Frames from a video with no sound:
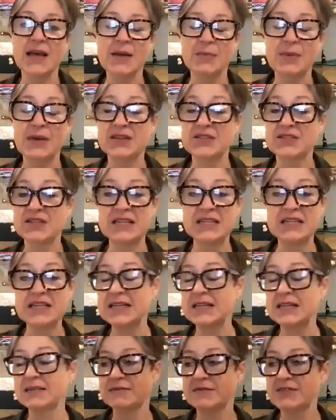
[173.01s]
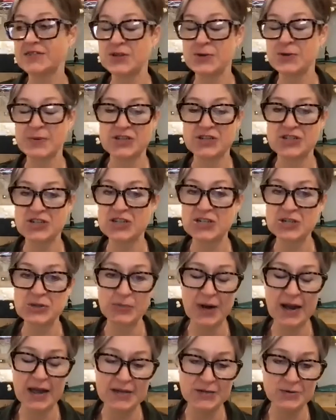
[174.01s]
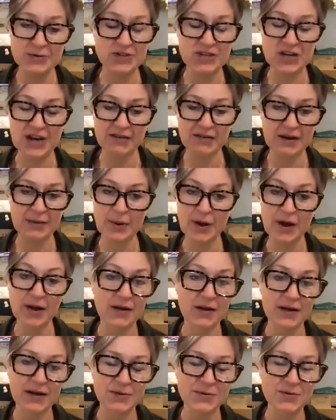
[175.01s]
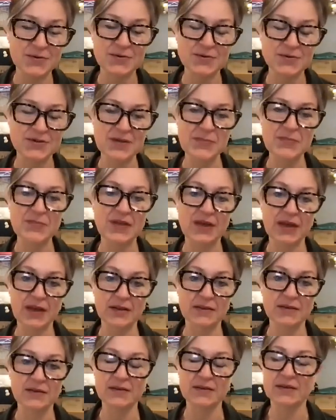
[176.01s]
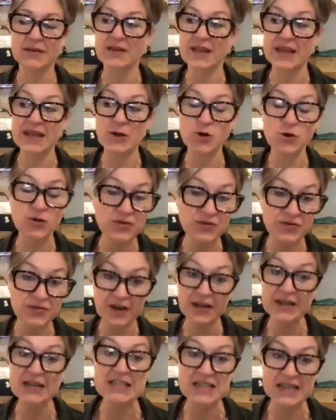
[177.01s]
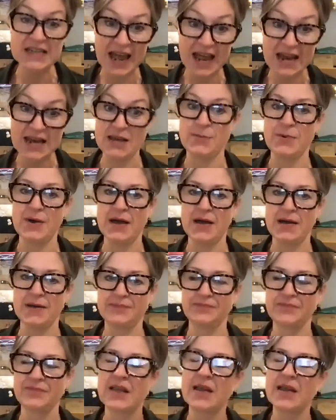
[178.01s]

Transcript: because he'd eaten too much gingerbread or cherry pie or something, and that they couldn't find it anywhere.